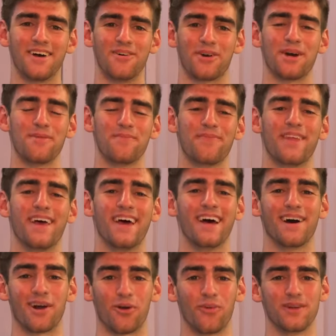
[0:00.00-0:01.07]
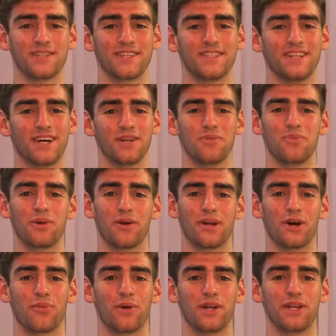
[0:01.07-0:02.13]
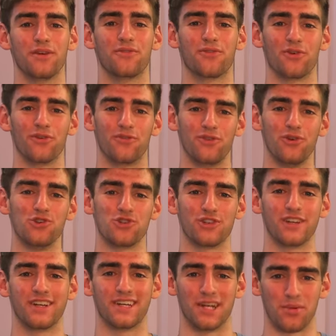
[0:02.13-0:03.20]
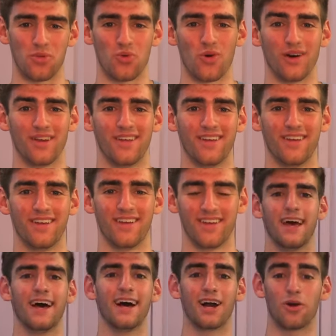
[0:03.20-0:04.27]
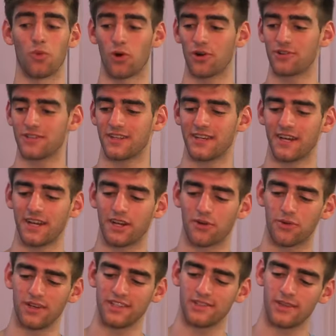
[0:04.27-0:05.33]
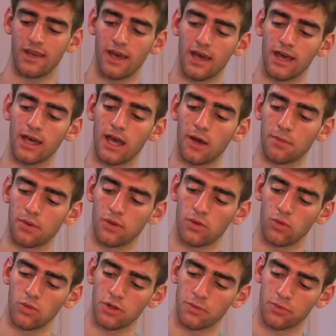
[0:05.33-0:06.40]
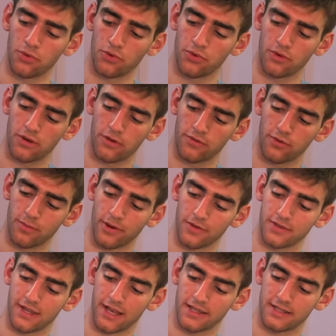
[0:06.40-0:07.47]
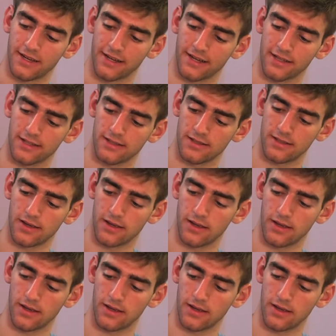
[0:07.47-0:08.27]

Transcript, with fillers: Okay, our rinse is done. We are now ready for infusion number one. Our water is at 90 degrees and we will only brew for about 10 seconds.